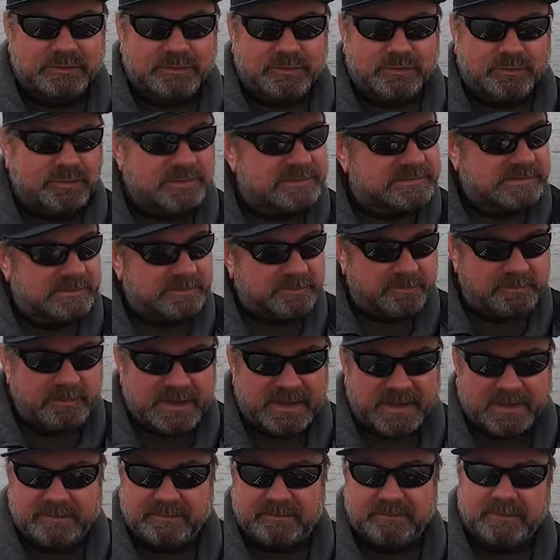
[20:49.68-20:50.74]
to cross the
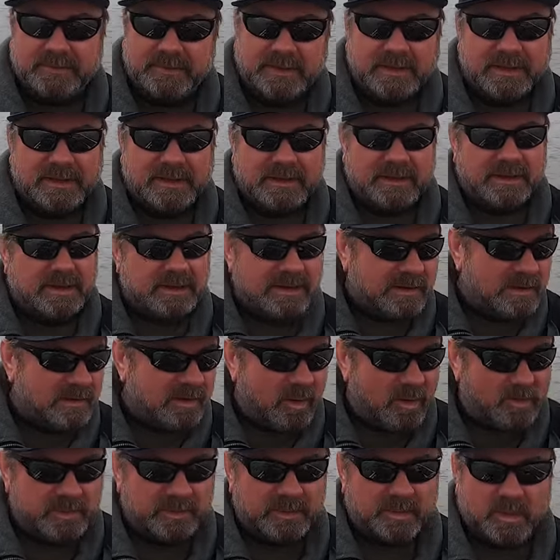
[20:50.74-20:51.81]
big
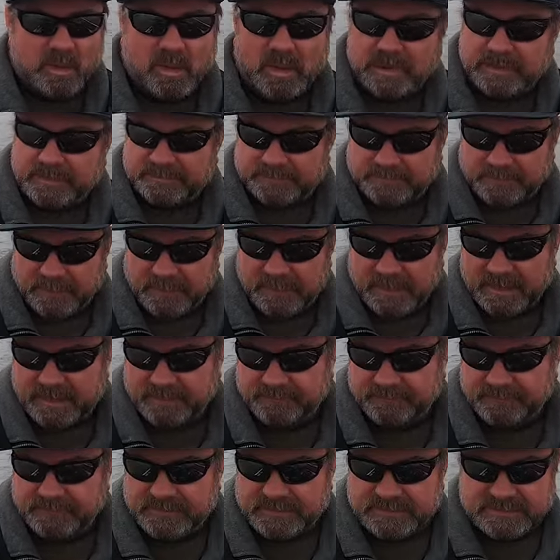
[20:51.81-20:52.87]
open water.
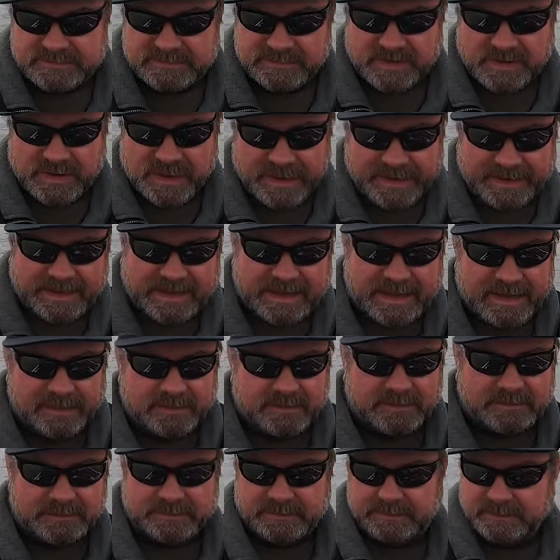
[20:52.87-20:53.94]
So anyhow,
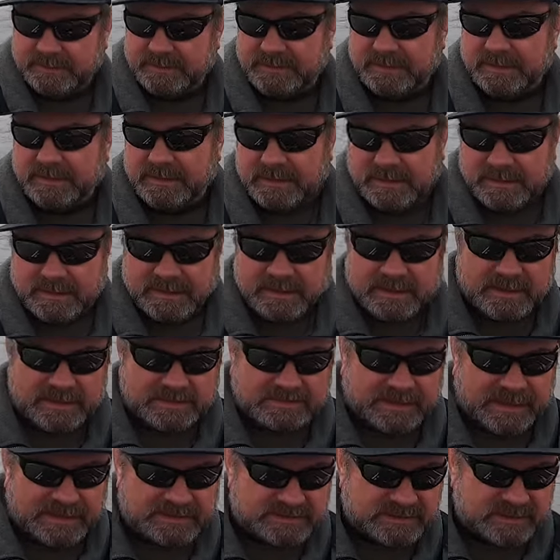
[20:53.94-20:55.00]

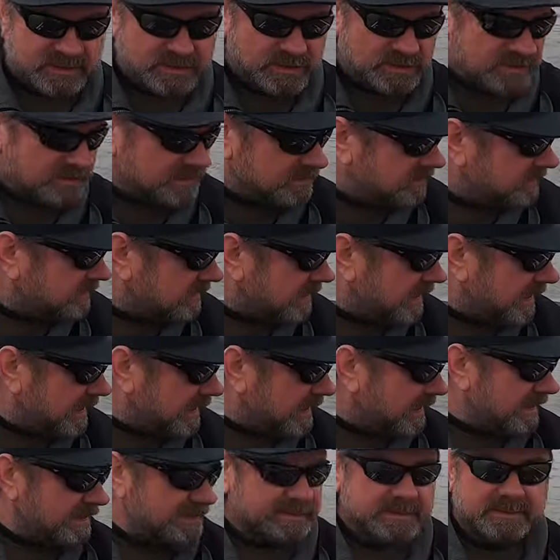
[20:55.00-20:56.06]
that's good.
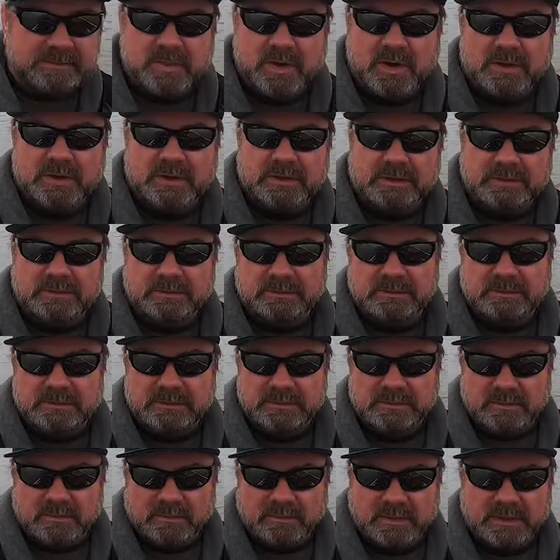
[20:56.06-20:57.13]
And the motor
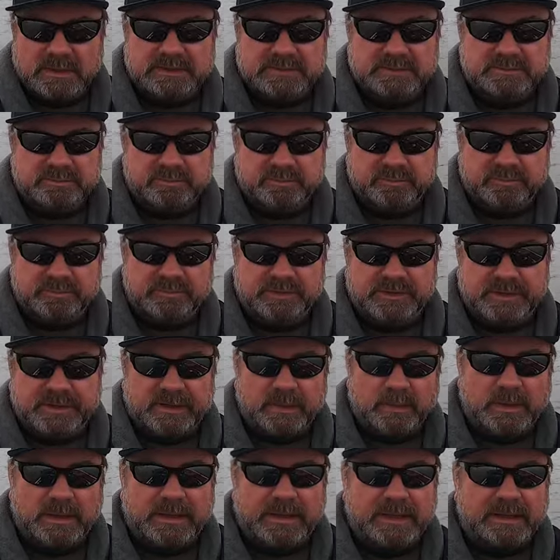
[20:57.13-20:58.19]
works pretty
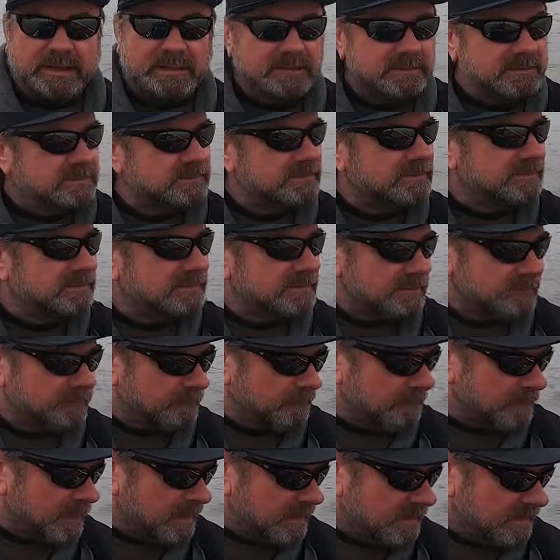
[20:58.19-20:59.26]
well
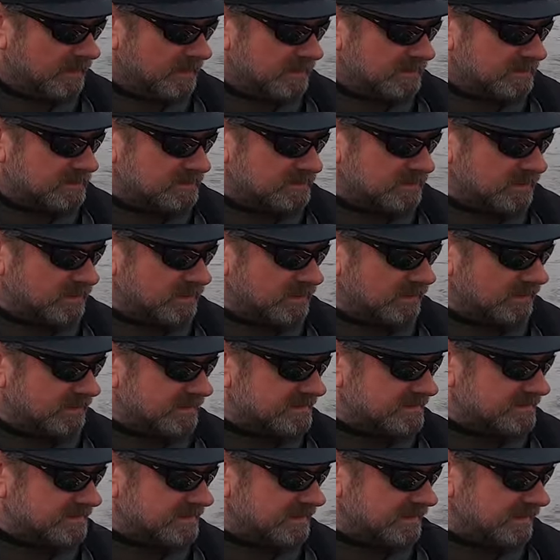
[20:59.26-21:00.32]
so
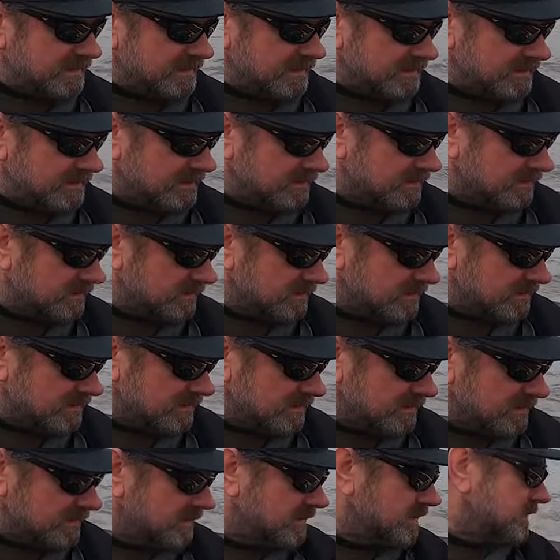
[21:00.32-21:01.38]
let's see
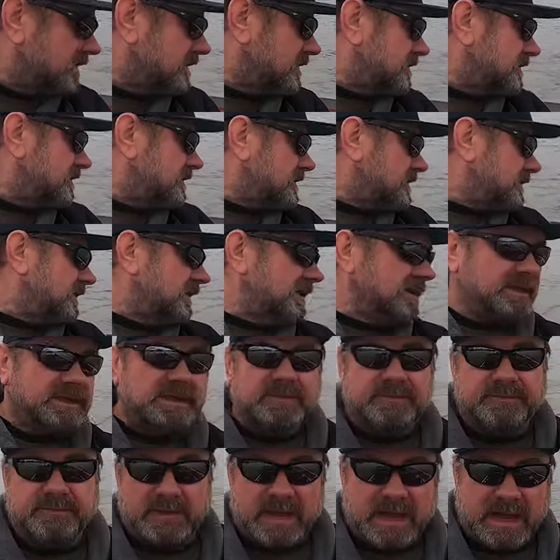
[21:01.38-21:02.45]

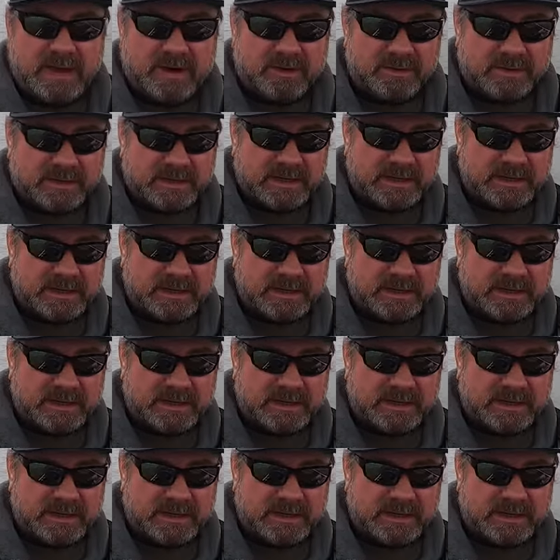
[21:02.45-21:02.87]
if our